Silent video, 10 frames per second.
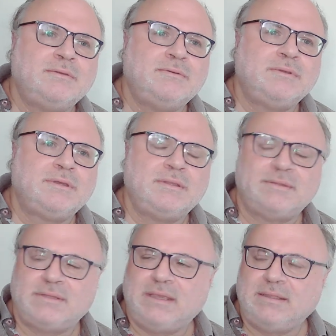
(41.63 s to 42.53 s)
we can
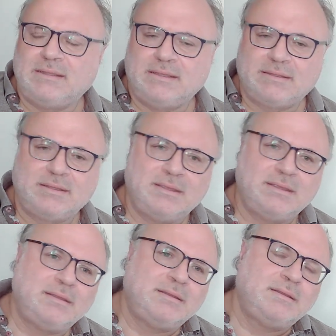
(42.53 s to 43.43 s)
say that
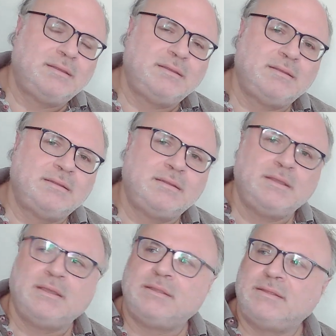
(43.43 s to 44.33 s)
uh,
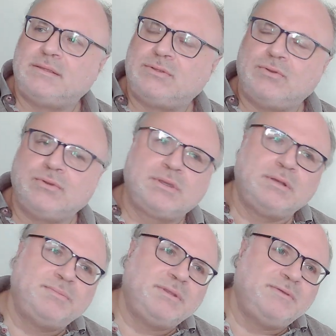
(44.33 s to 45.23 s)
the story
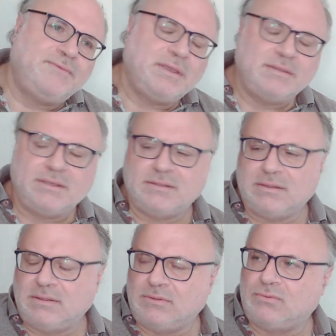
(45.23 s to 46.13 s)
can be divided
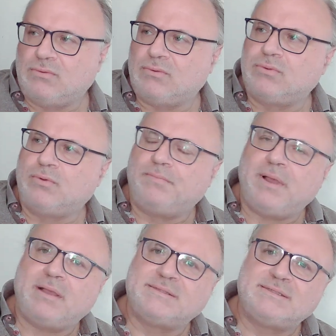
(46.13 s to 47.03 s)
into two
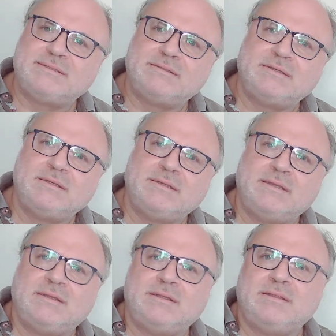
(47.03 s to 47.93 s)
parts.
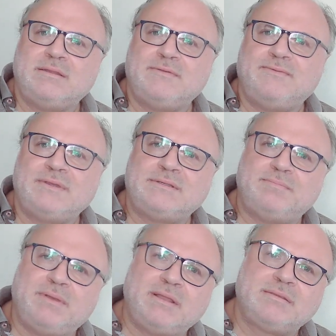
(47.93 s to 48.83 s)
The
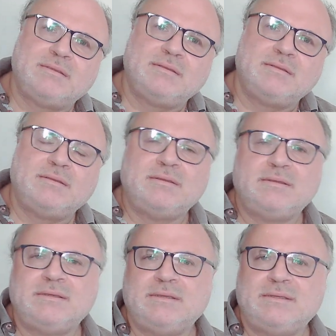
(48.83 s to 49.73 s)
first part
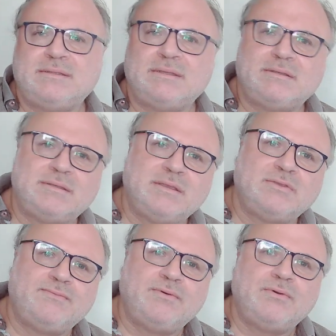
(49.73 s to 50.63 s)
is the
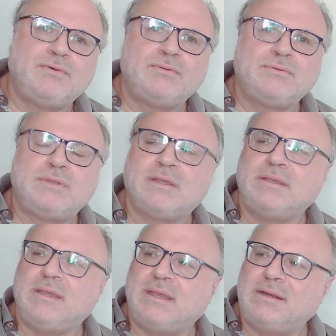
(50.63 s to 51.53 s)
search for
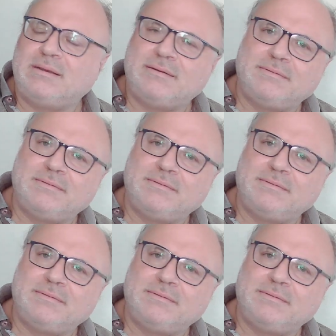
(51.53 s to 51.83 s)
Tariel,